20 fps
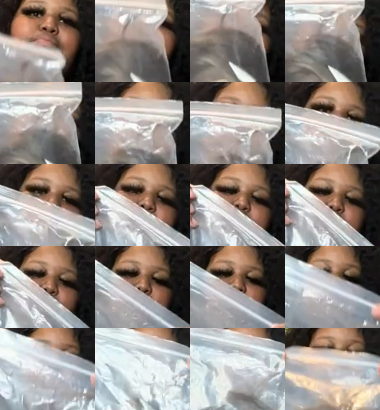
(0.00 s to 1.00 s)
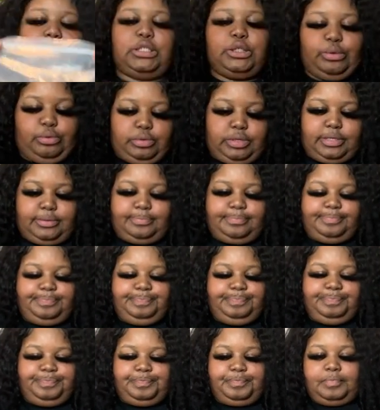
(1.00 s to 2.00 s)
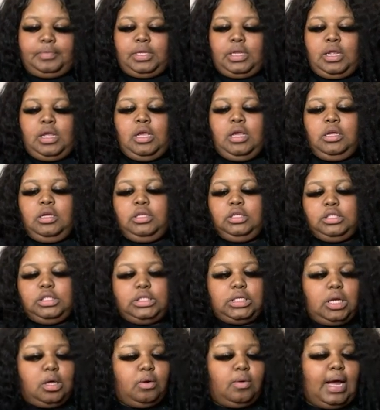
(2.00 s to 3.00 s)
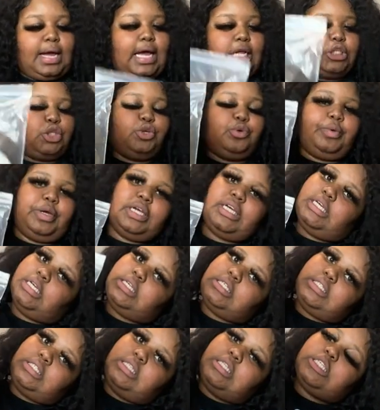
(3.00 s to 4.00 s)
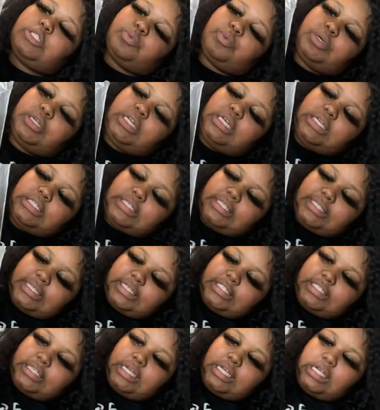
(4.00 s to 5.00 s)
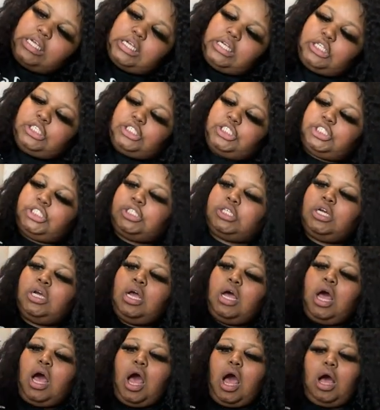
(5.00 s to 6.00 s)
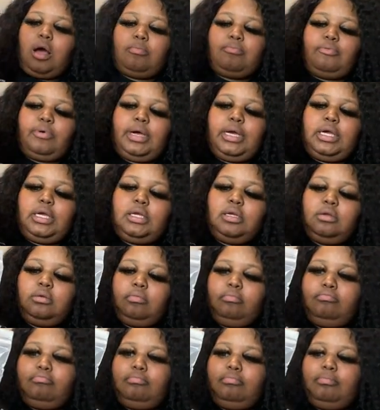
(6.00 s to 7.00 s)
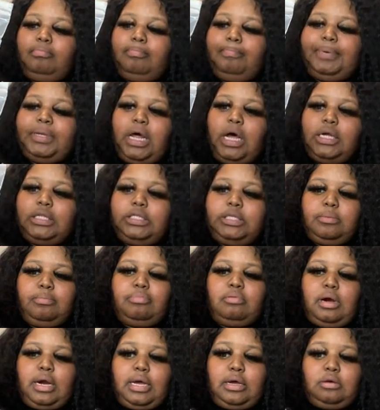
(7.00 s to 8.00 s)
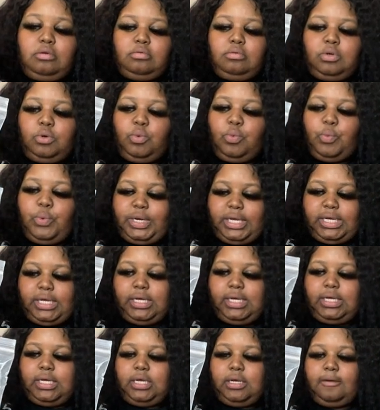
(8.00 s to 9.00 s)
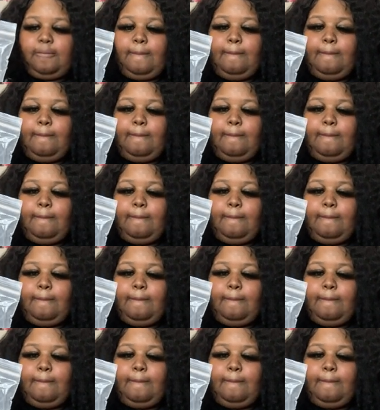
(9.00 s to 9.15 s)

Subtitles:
but it's cool. Let's do it. So I got two wigs. This one is a 16-inch ombre blonde to brown wig.